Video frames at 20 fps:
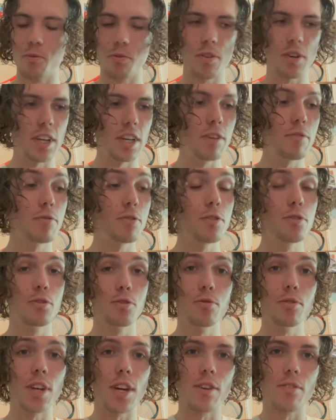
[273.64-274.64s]
if you do
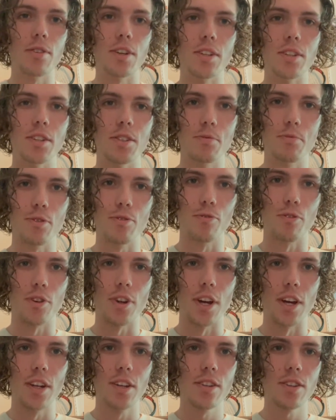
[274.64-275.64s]
decorate these
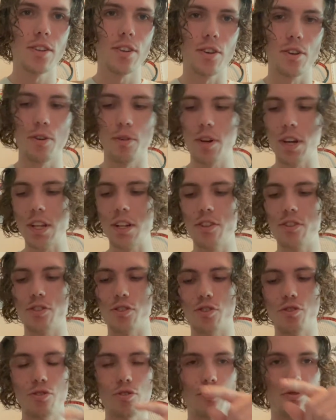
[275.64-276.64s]
beforehand, go ahead and
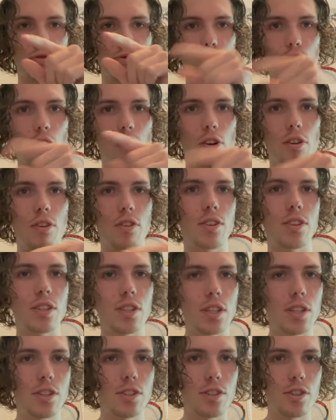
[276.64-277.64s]
just draw on
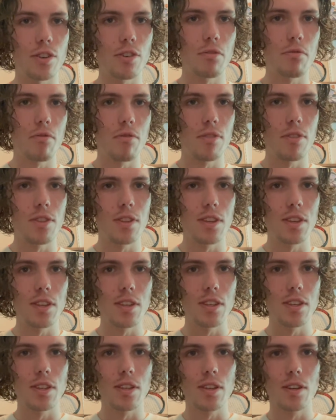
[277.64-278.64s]
each of
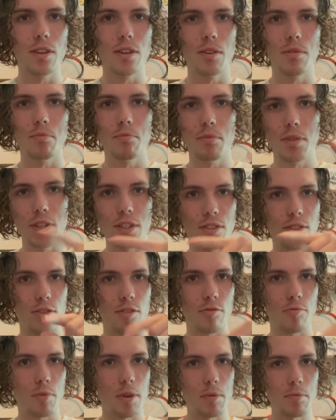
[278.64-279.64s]
the pieces
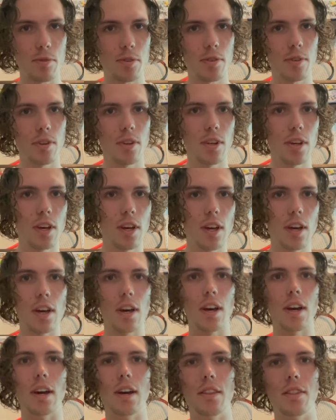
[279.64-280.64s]
of paper.
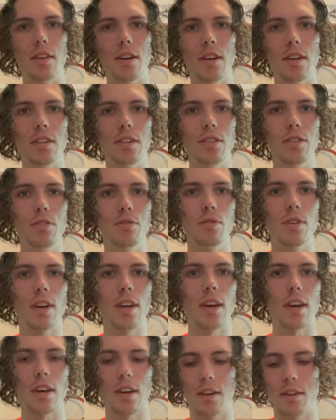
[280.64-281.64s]
And then you
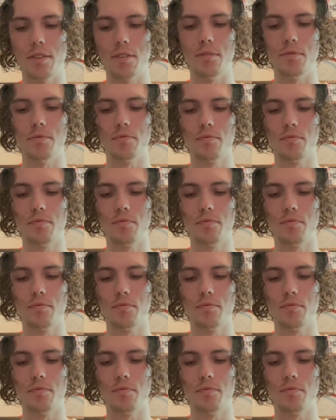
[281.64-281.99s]
can